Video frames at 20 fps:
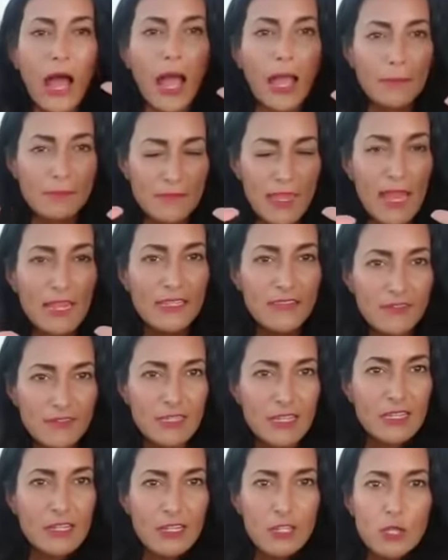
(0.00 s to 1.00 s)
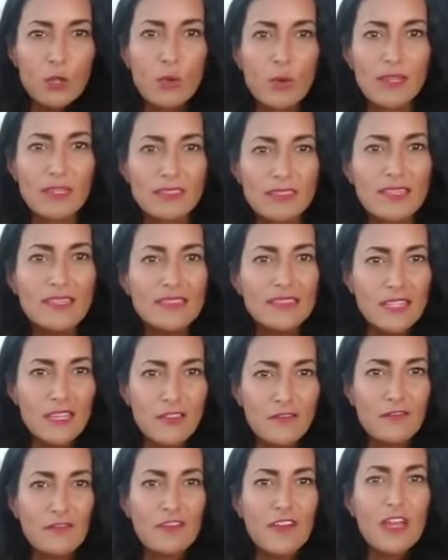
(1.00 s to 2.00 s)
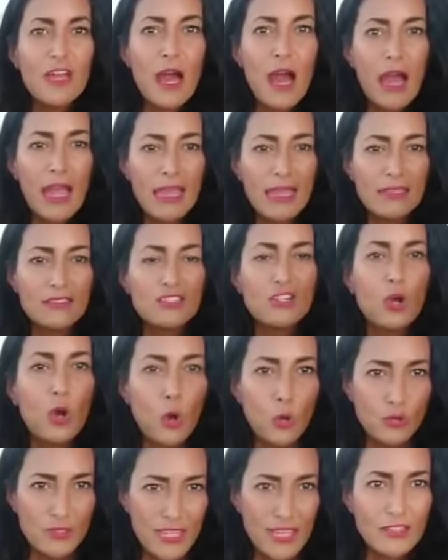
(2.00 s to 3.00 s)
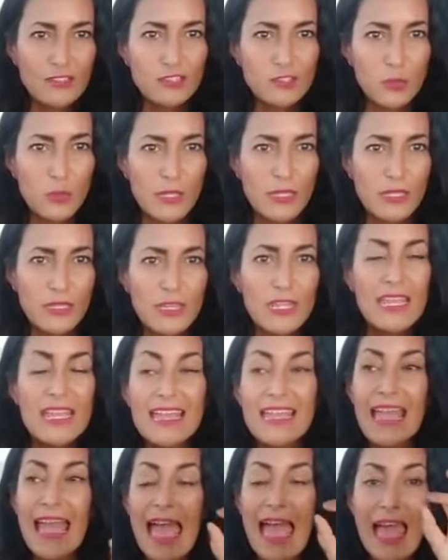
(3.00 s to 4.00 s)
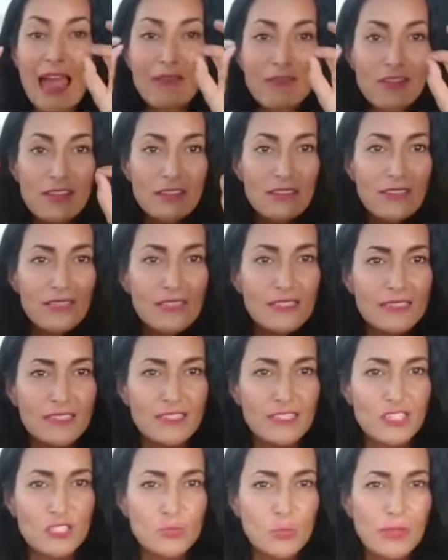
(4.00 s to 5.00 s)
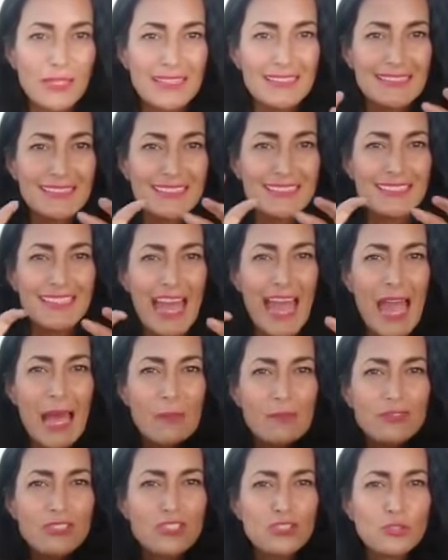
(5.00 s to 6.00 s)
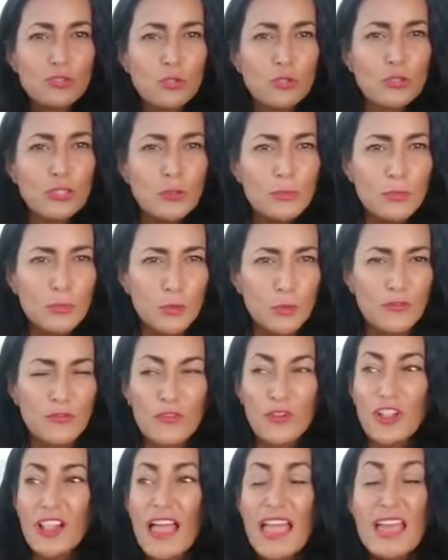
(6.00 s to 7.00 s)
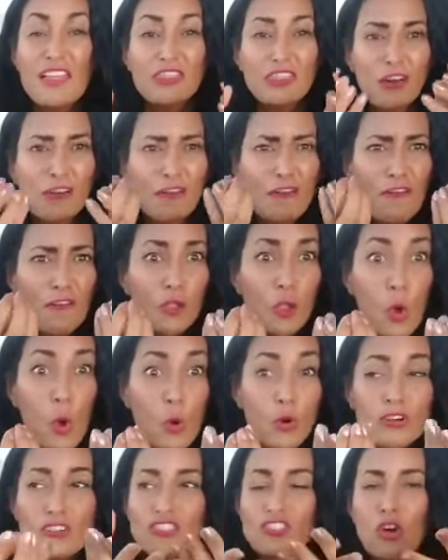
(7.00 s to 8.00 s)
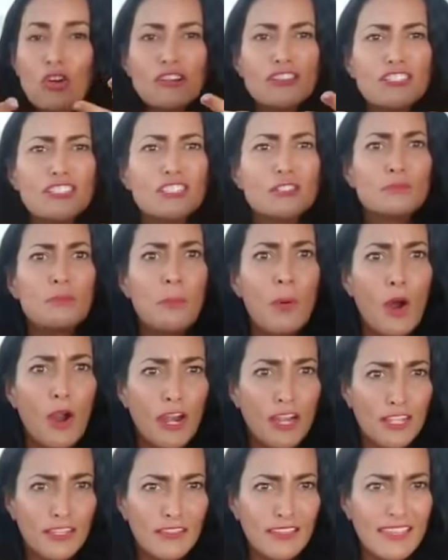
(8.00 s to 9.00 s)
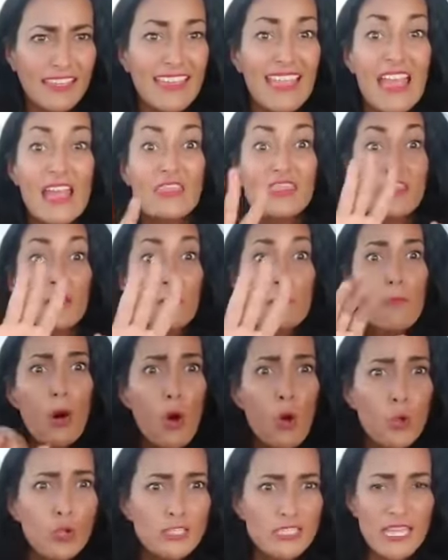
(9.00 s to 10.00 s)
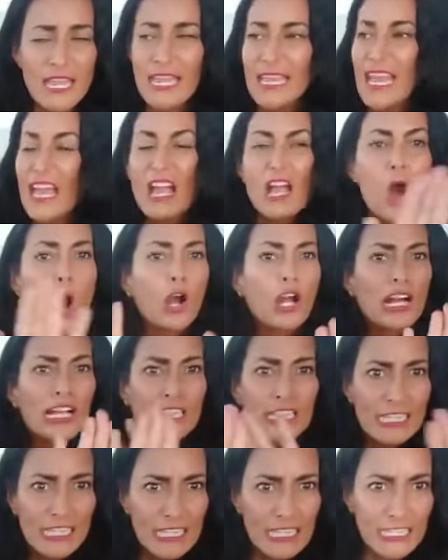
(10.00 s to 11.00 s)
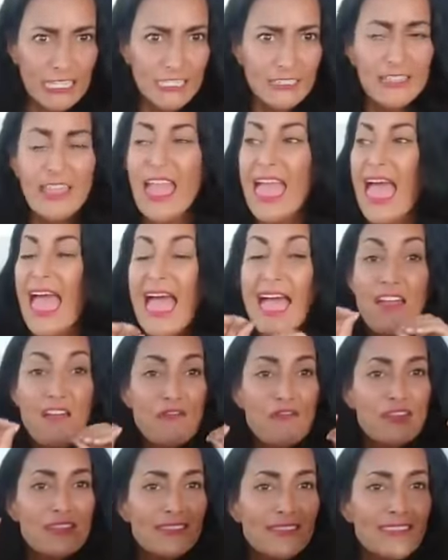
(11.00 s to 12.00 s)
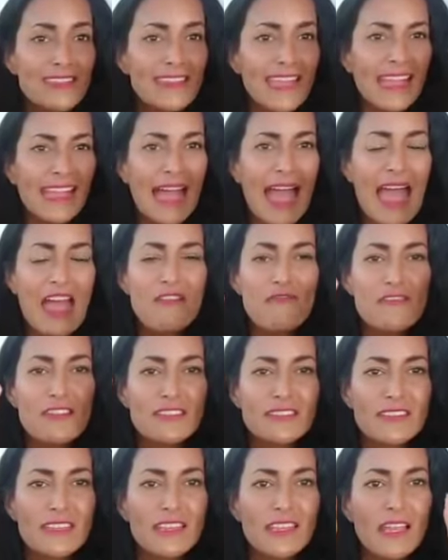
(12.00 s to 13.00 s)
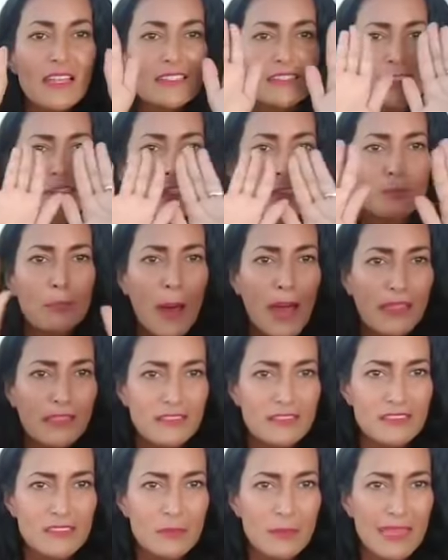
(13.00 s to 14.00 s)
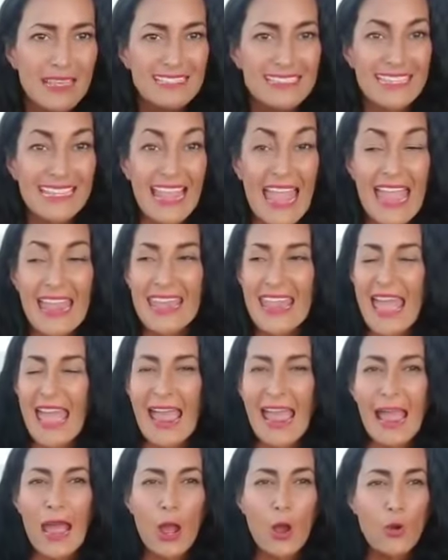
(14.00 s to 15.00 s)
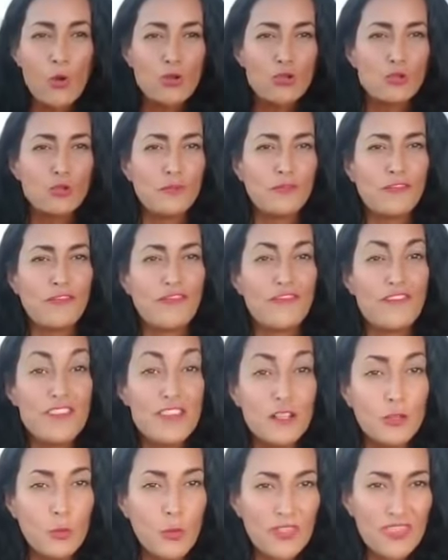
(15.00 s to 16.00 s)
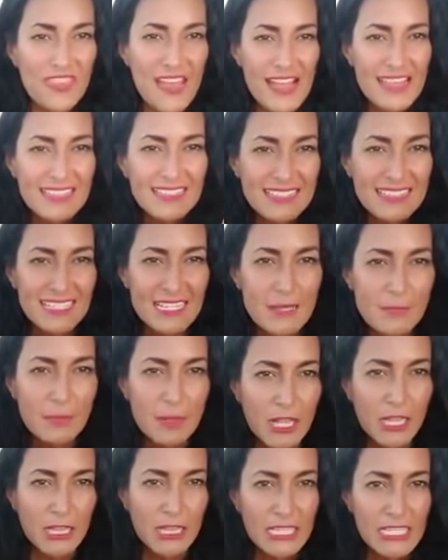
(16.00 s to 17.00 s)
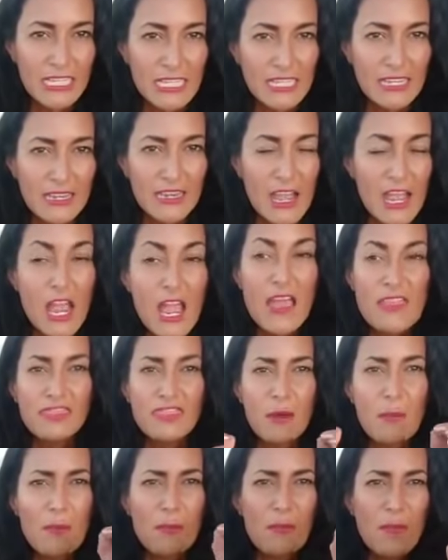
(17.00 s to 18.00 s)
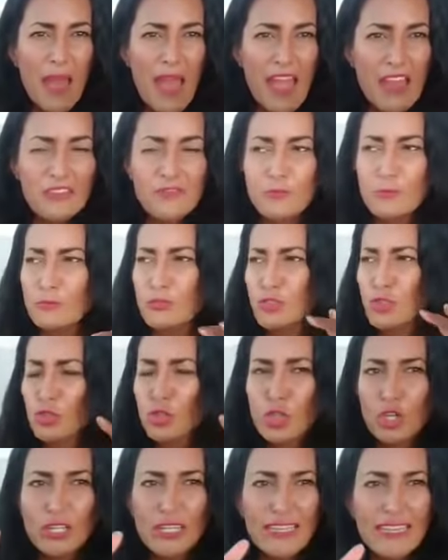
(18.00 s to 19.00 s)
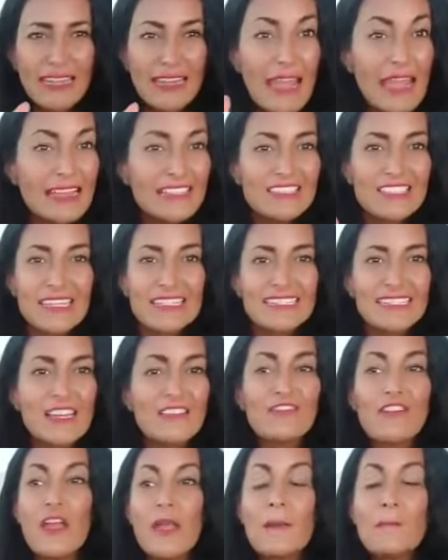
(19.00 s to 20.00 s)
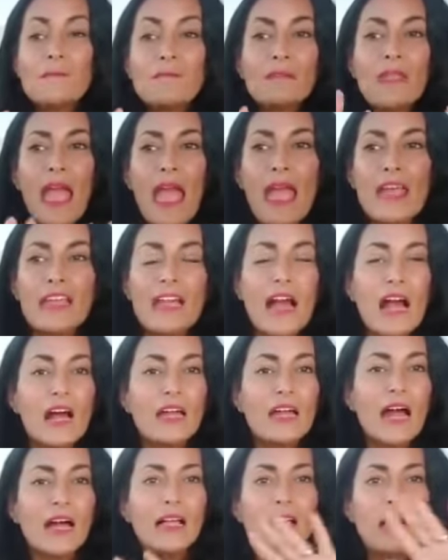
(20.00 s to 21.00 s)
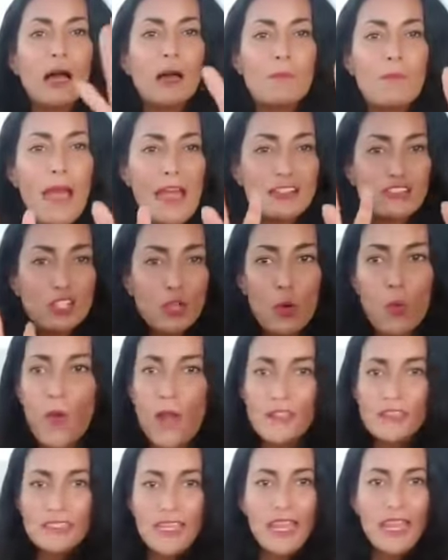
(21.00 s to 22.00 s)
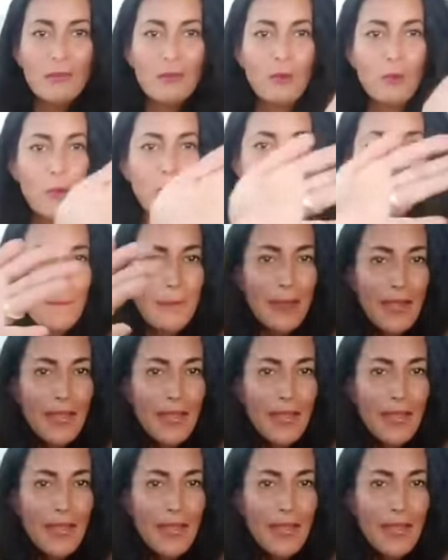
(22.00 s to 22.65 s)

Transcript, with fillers: I'm not even kidding you, it's as if it's a hotel suite. Everything is in its place. It is absolutely beautiful. The floors are sparkling. The molding clean, everything, everything spotless, amazing. And how you feel with that deep clean, the bathrooms, you're looking at, it's as if a, a, a magic wand came and went